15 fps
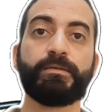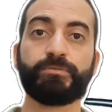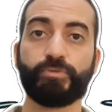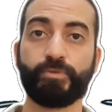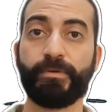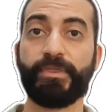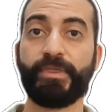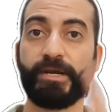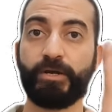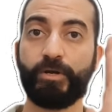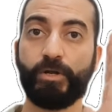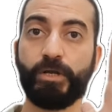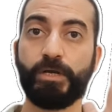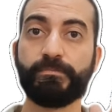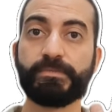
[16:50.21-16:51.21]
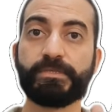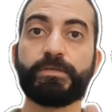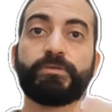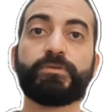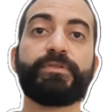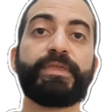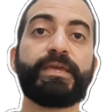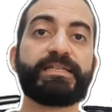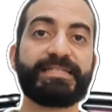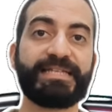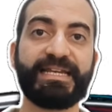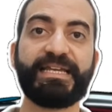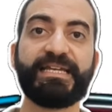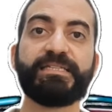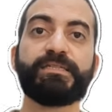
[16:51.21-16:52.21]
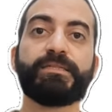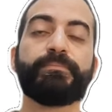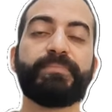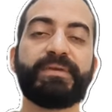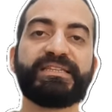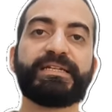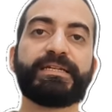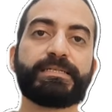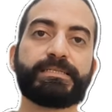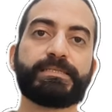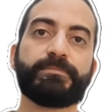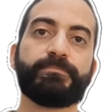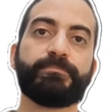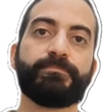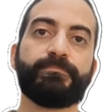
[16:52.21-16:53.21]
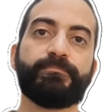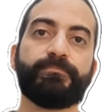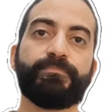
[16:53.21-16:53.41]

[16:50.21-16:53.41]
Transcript: by the columns of the second matrix,